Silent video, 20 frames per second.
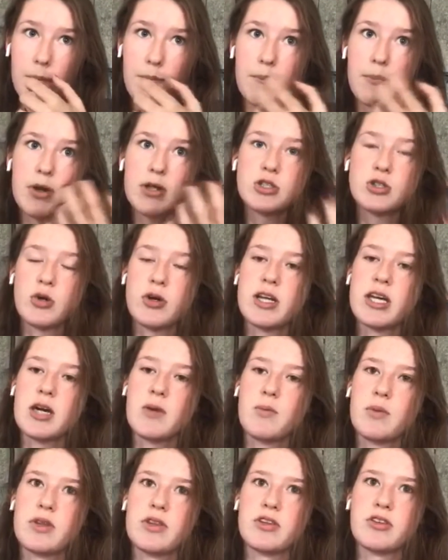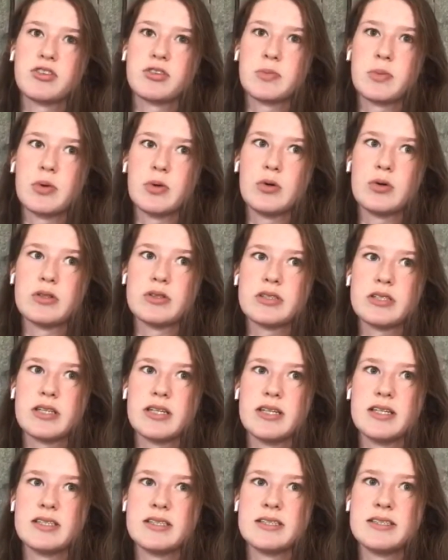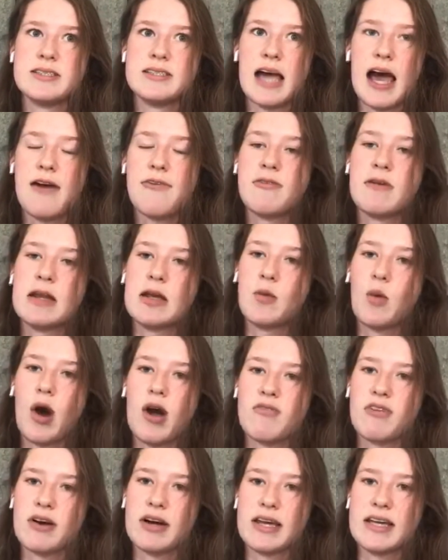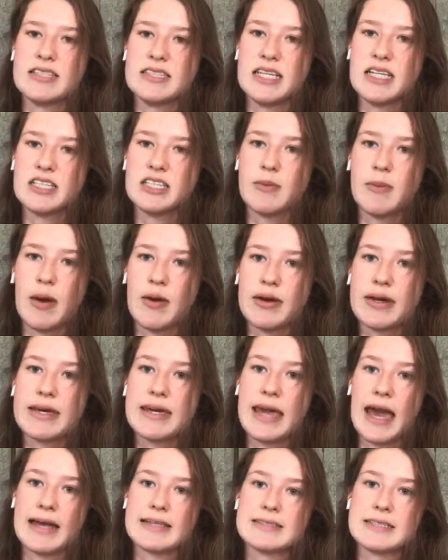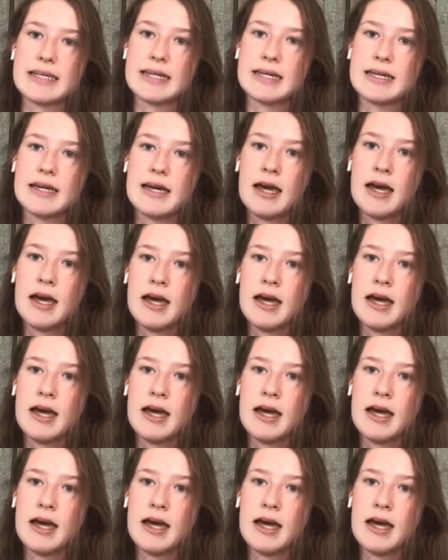But joining in with the sport is definitely what I found easiest about getting,